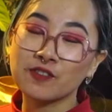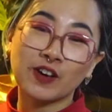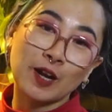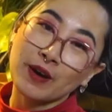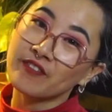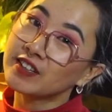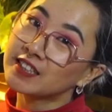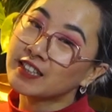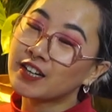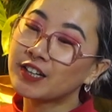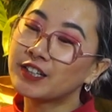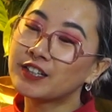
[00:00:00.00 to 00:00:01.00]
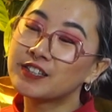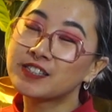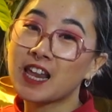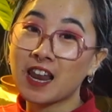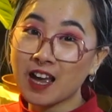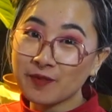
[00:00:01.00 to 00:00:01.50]
follow my videos,
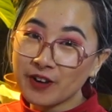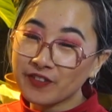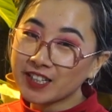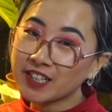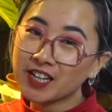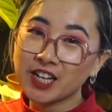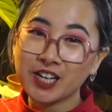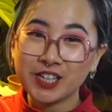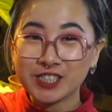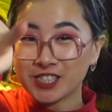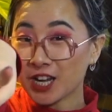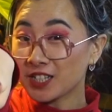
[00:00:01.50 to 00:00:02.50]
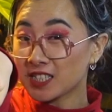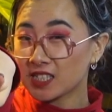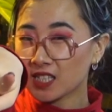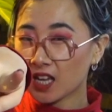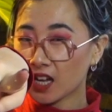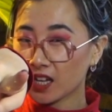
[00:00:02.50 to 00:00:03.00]
and like my videos. Don't
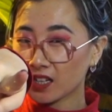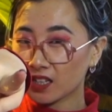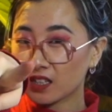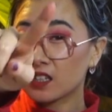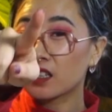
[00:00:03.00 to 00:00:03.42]
dislike.